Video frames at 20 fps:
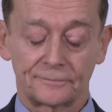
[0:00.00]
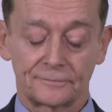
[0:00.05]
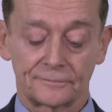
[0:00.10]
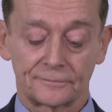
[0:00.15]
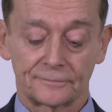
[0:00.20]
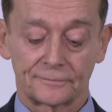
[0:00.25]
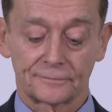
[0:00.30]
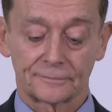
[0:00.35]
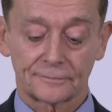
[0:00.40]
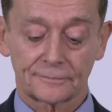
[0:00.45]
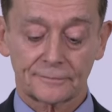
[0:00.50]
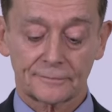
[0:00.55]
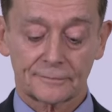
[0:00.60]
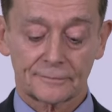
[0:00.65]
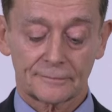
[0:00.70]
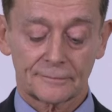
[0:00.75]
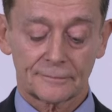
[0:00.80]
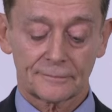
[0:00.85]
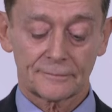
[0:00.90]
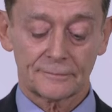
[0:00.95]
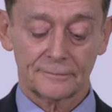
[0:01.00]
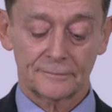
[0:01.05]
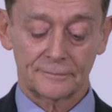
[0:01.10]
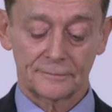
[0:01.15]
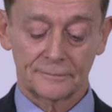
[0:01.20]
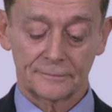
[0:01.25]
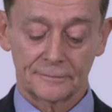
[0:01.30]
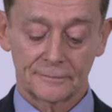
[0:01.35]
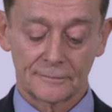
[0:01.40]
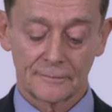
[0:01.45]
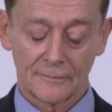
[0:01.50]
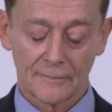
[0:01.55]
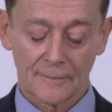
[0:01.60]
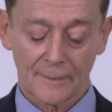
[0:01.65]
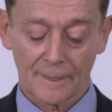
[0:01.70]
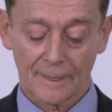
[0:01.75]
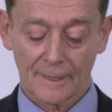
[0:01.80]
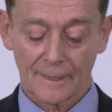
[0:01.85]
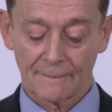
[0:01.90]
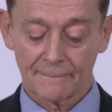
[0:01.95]

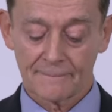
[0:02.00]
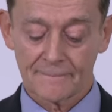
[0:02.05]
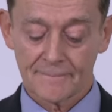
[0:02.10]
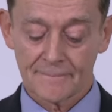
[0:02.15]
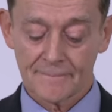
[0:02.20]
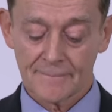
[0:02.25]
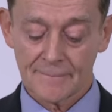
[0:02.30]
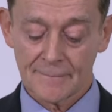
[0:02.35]
(no one is talking)